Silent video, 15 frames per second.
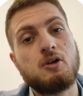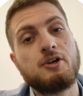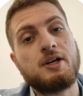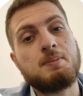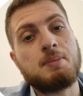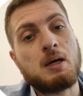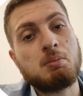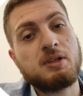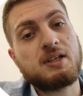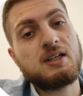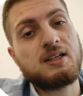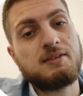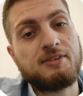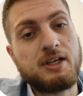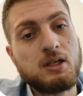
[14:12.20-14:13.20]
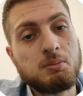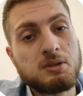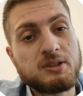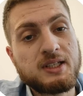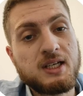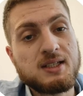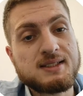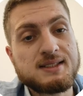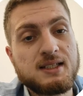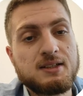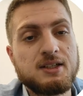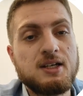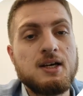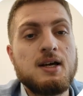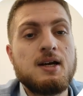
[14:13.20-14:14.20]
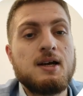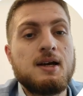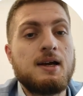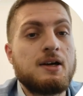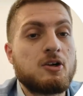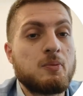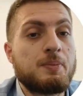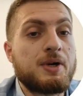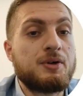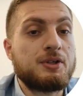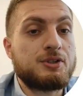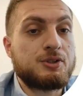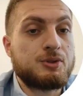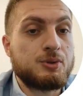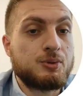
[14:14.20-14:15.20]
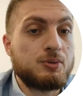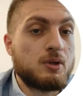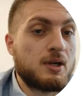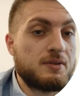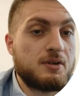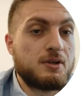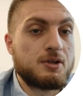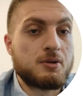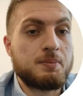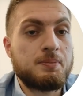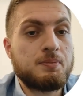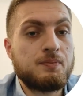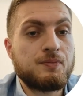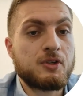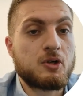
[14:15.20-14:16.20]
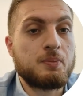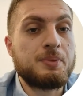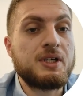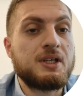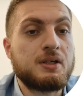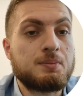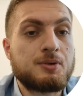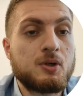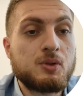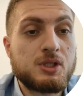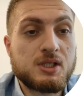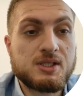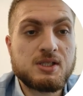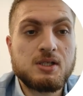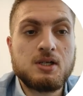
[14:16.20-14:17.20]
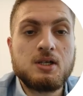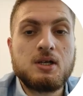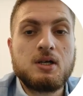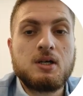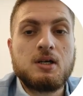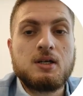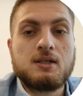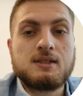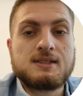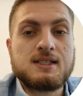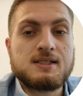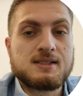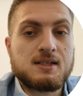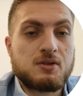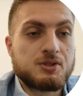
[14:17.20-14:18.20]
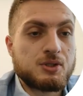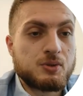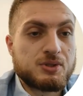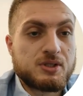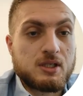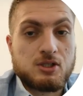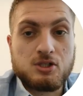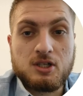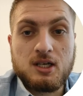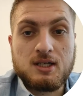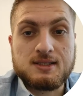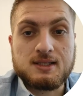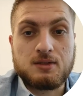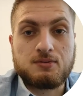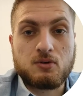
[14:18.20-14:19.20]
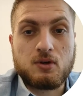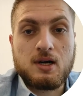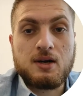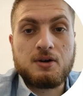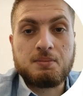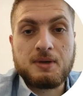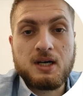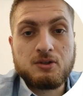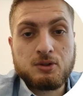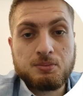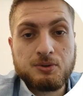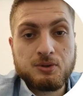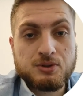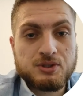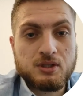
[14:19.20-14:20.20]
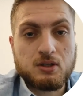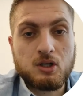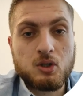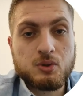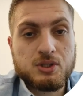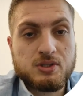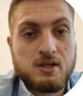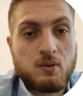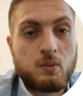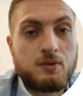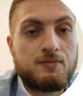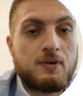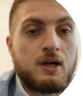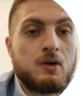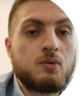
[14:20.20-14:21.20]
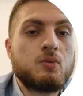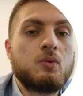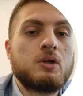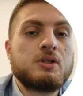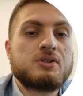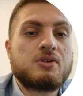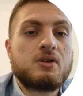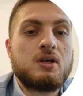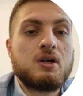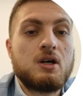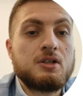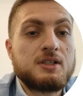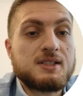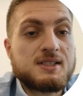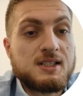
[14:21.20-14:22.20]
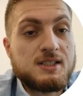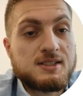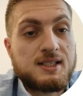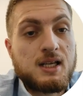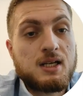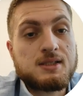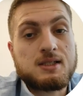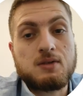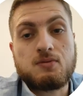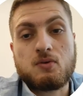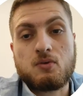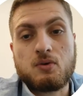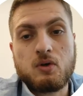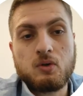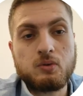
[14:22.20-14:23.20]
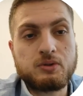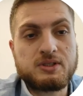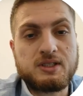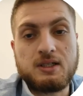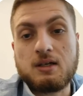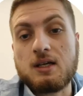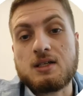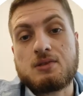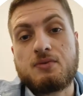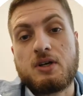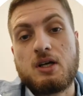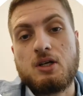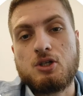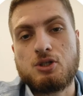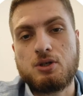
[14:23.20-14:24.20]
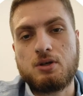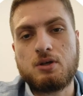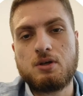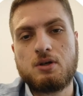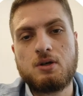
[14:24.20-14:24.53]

on a publicly available dataset and compare it to other competing approaches. Since there's no such dataset for IRAP attributes, the closest that we found was the Honda Scenes dataset for road scene classification.